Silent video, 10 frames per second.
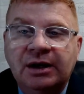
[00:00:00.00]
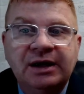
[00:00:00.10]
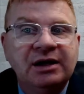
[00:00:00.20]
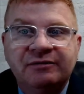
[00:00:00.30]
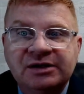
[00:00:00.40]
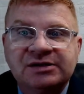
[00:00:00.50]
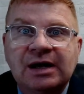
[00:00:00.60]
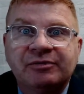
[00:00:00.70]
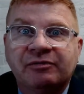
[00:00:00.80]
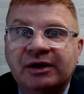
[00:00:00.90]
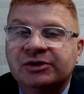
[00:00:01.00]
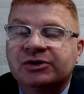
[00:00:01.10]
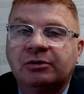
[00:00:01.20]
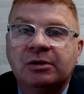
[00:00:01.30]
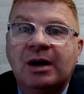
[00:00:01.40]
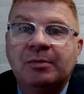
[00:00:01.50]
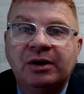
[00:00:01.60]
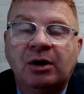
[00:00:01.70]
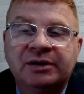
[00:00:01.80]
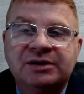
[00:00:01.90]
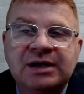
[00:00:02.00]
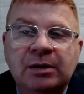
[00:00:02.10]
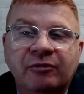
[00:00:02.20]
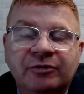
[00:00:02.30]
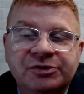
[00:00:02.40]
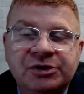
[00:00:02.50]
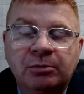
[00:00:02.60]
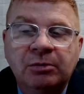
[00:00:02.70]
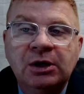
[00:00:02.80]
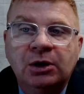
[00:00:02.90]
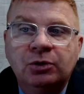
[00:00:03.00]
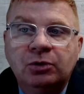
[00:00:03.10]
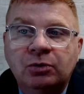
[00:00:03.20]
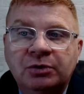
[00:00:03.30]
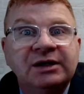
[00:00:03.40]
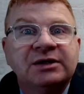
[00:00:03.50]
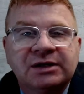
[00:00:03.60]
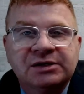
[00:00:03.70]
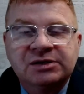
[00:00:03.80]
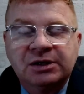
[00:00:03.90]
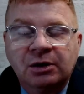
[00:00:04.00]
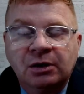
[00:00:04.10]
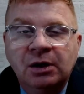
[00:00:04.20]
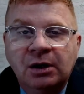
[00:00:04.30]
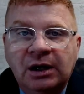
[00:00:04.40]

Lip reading: Any of these types of things certainly might be on the table for some who need to consider